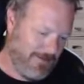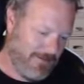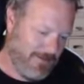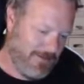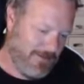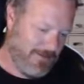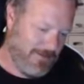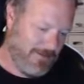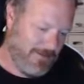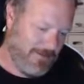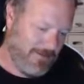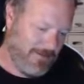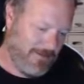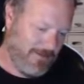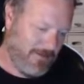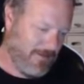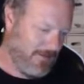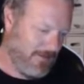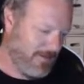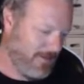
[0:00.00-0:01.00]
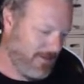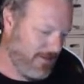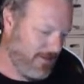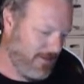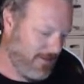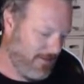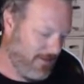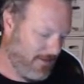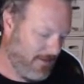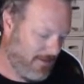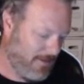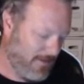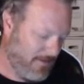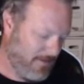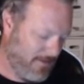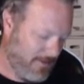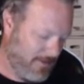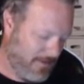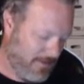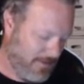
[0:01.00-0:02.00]

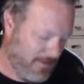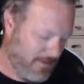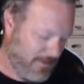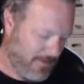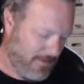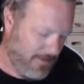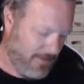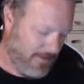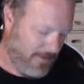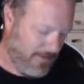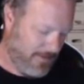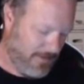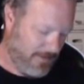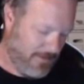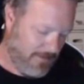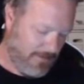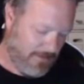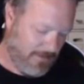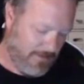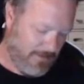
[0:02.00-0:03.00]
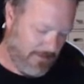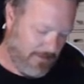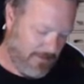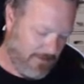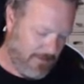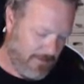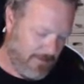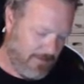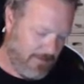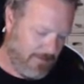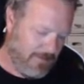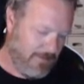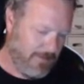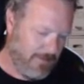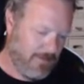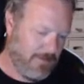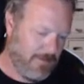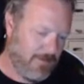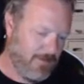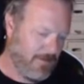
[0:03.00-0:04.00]

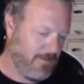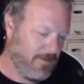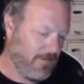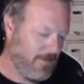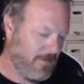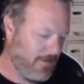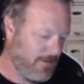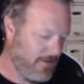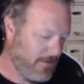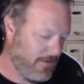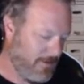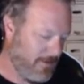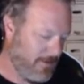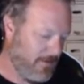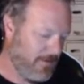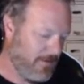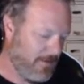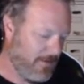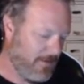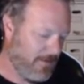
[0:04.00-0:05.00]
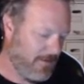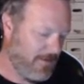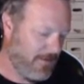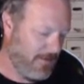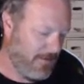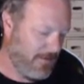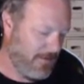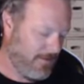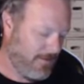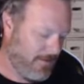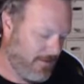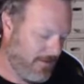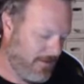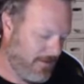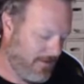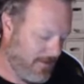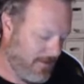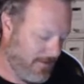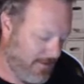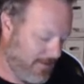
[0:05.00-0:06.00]

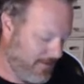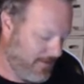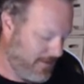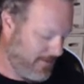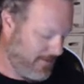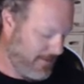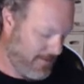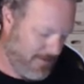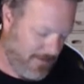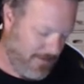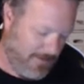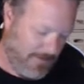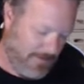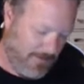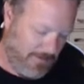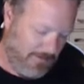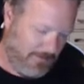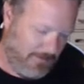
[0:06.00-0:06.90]
No words are spoken by the person on screen.